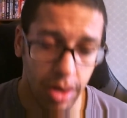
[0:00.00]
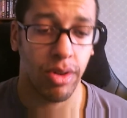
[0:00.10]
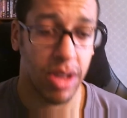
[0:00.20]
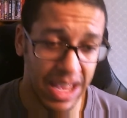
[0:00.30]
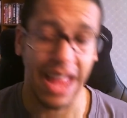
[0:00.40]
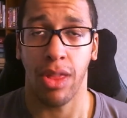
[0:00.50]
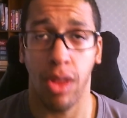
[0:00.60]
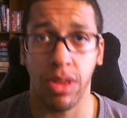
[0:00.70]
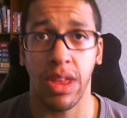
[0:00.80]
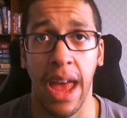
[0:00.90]
to get
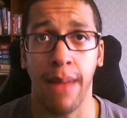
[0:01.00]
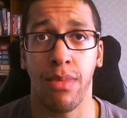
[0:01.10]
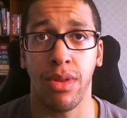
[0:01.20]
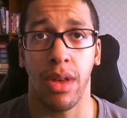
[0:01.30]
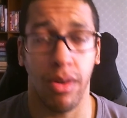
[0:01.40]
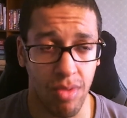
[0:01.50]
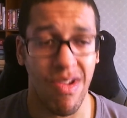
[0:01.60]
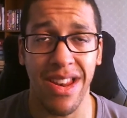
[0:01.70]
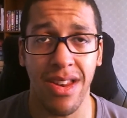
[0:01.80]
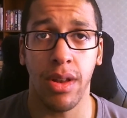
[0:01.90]
those games
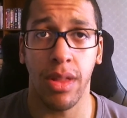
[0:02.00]
rendered,